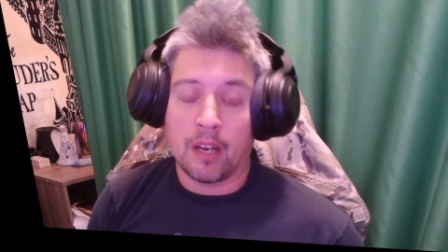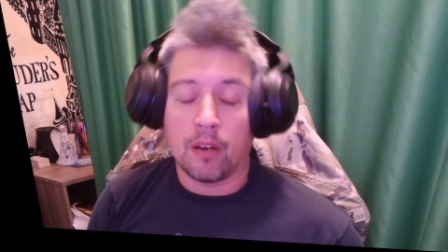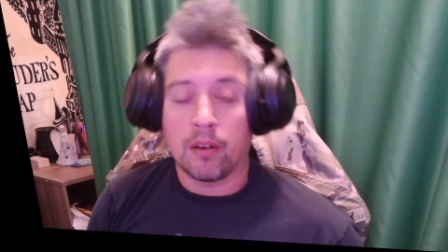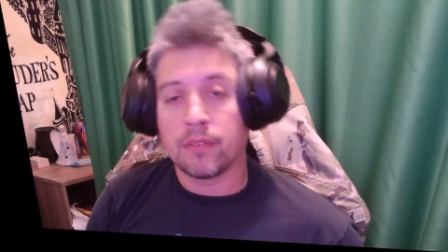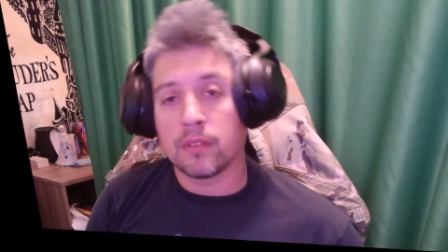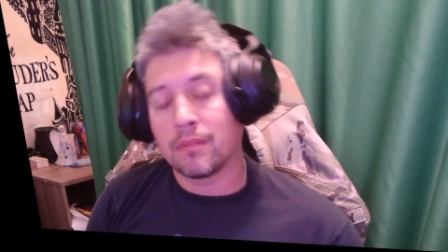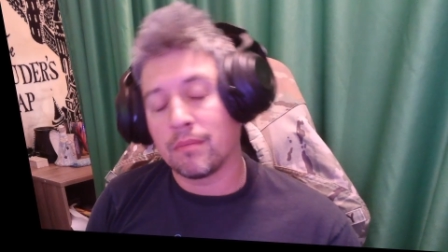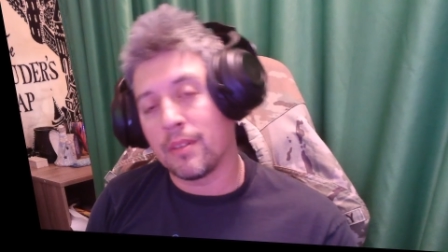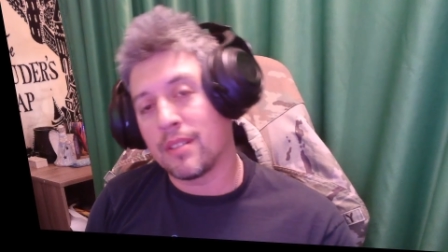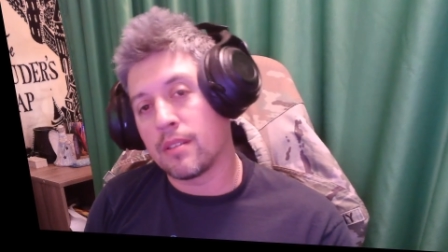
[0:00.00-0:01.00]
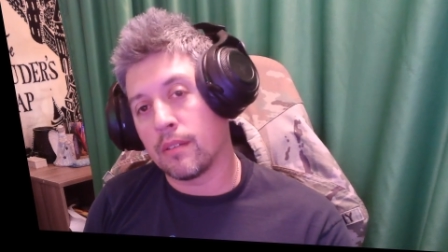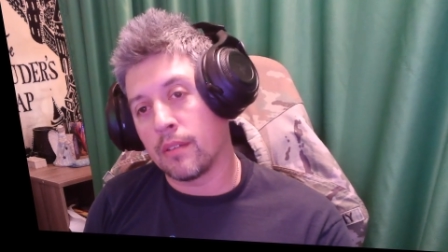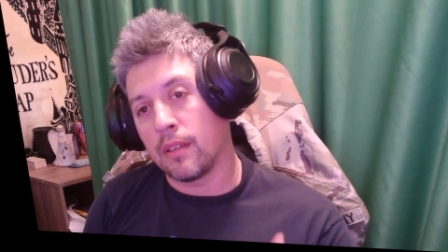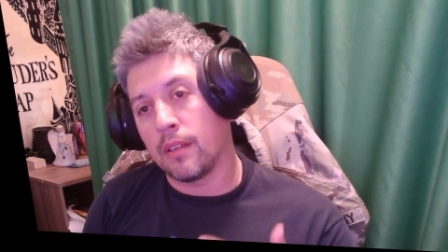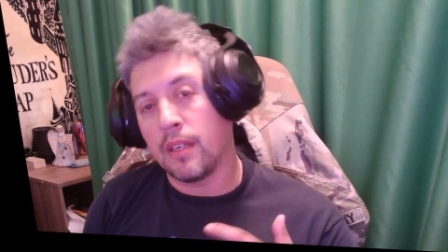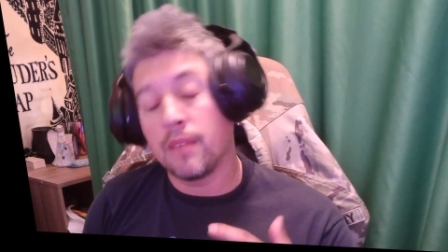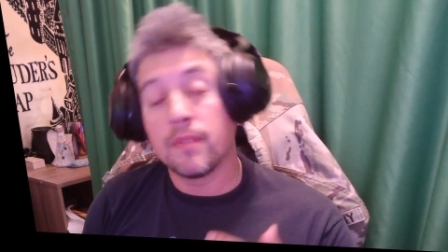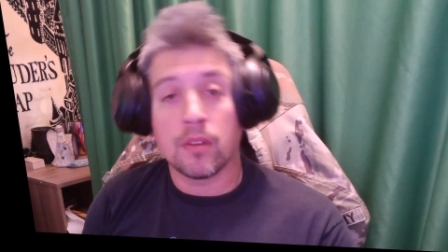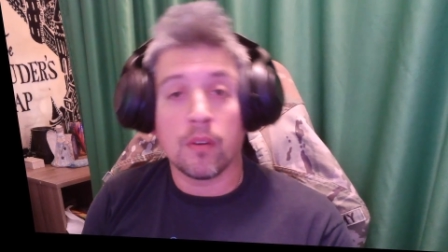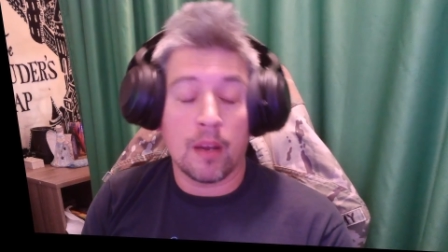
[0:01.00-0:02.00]
However, recently,
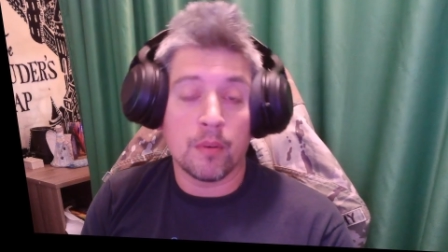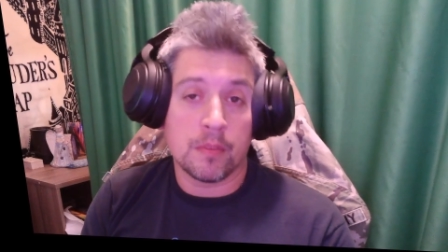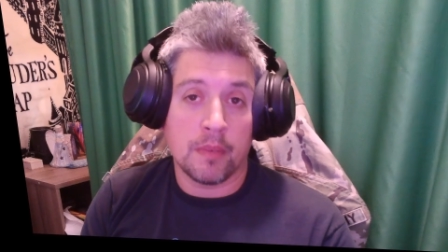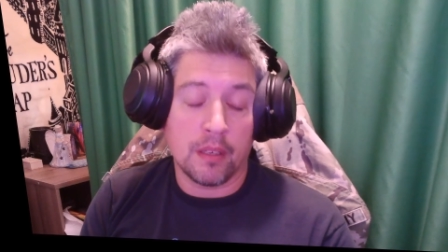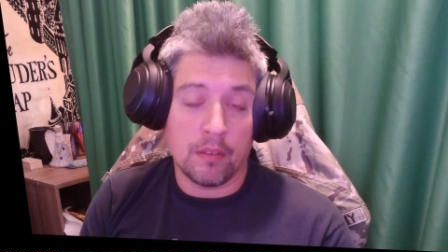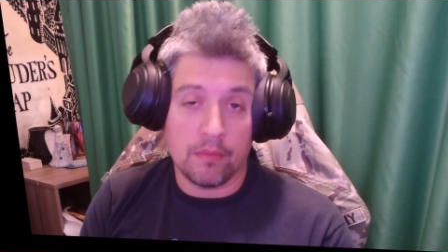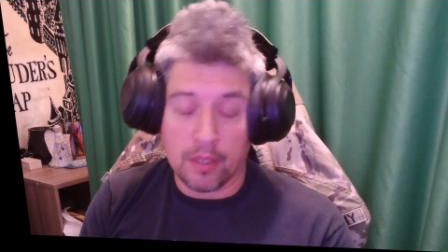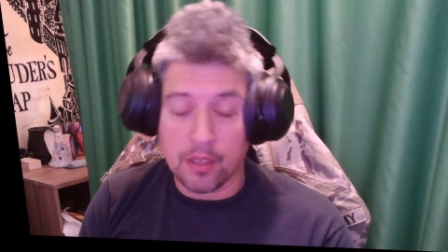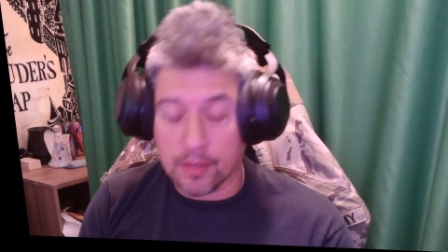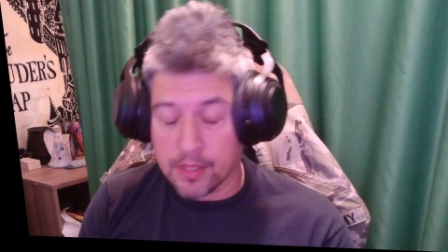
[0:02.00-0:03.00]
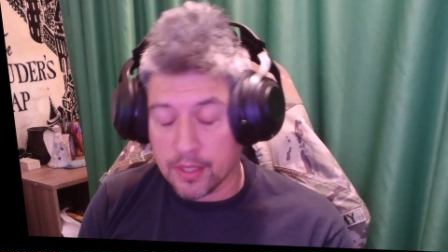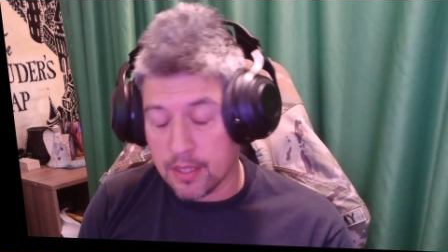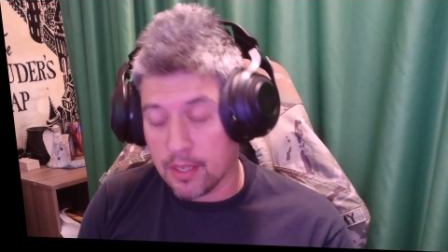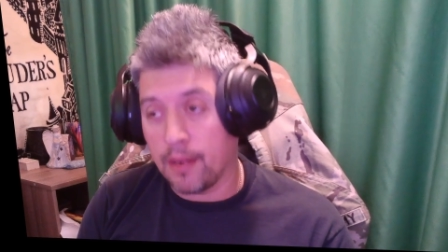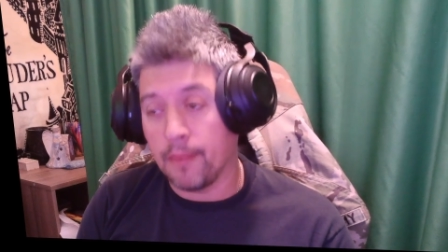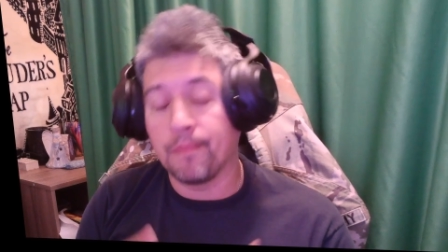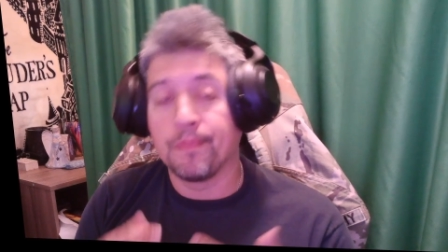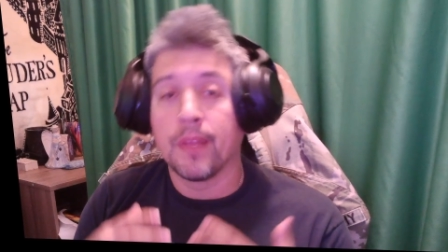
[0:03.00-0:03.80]
even though I was making videos at the time,